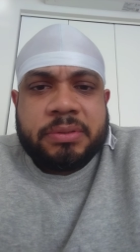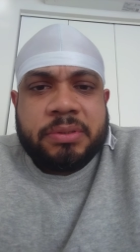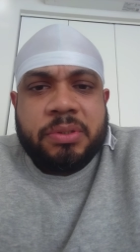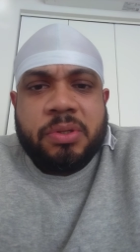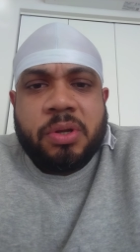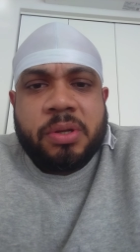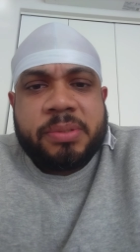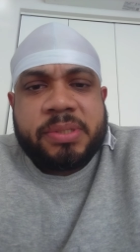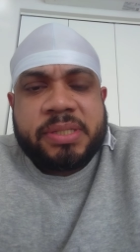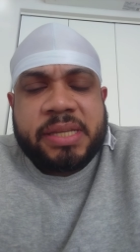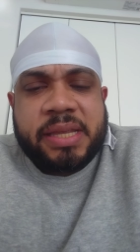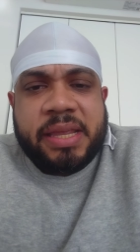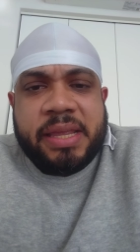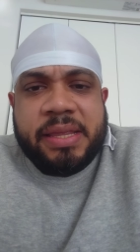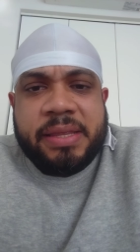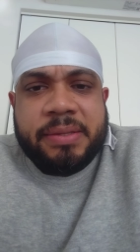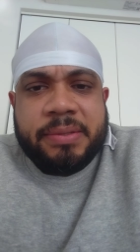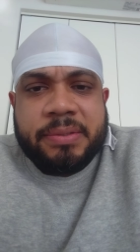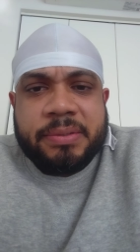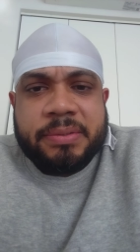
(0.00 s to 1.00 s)
You know what I'm
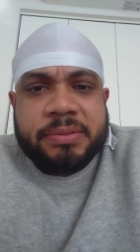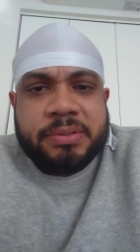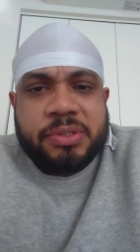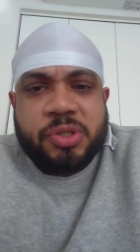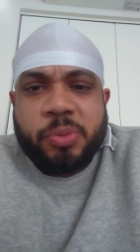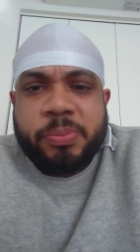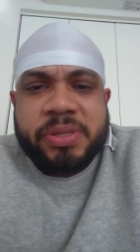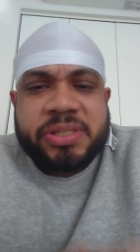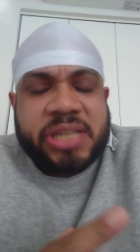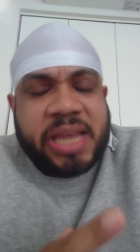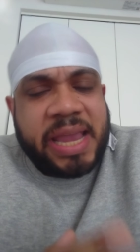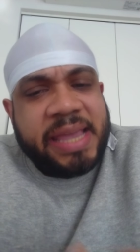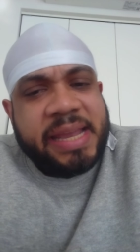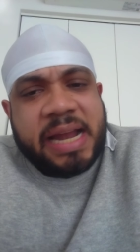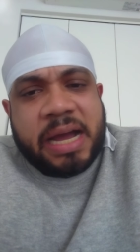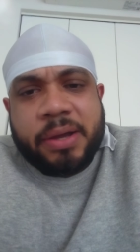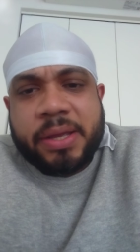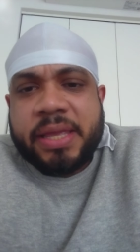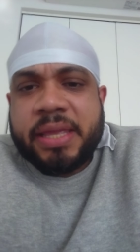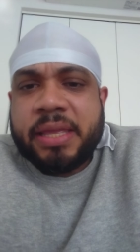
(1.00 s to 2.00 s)
saying? Too much hate
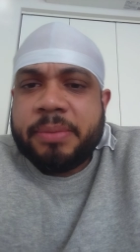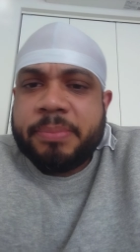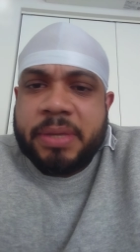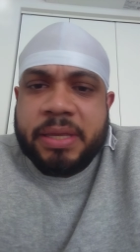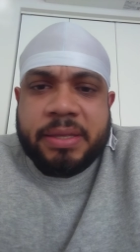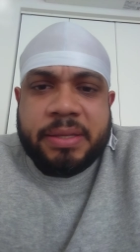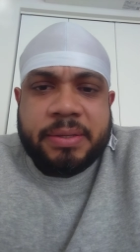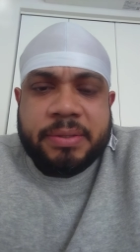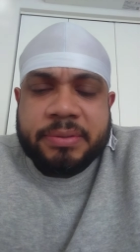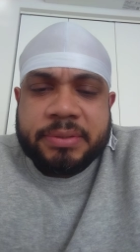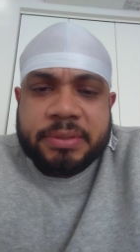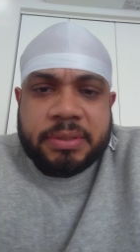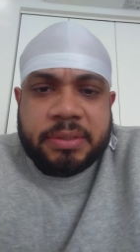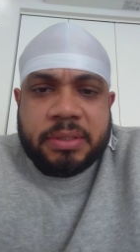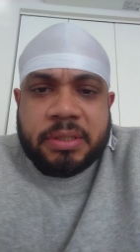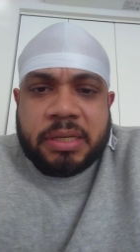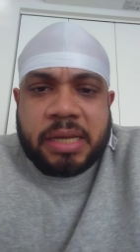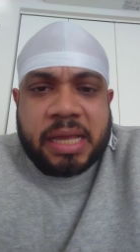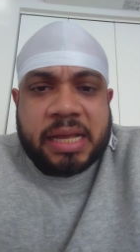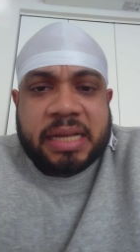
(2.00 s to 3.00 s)
out here, man.
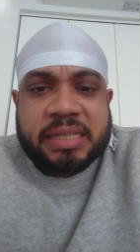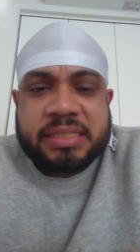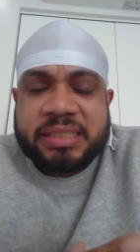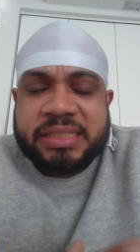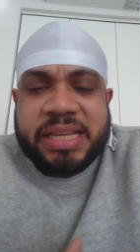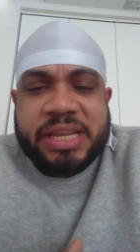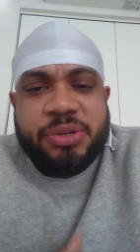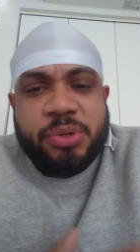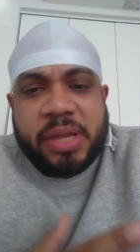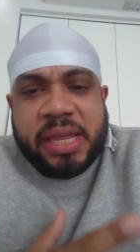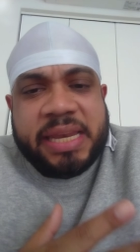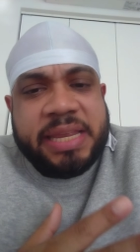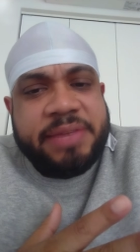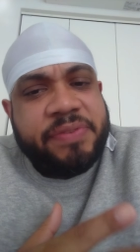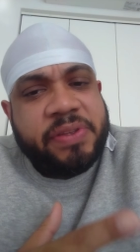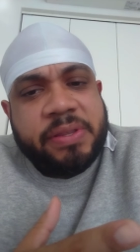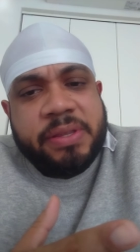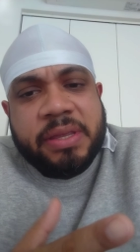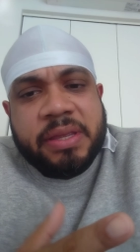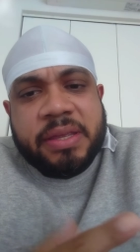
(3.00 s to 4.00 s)
Like I said, you can't
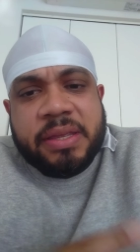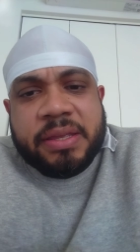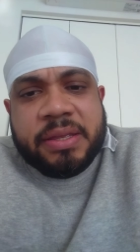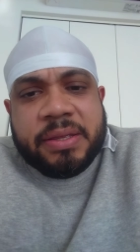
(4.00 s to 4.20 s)
even.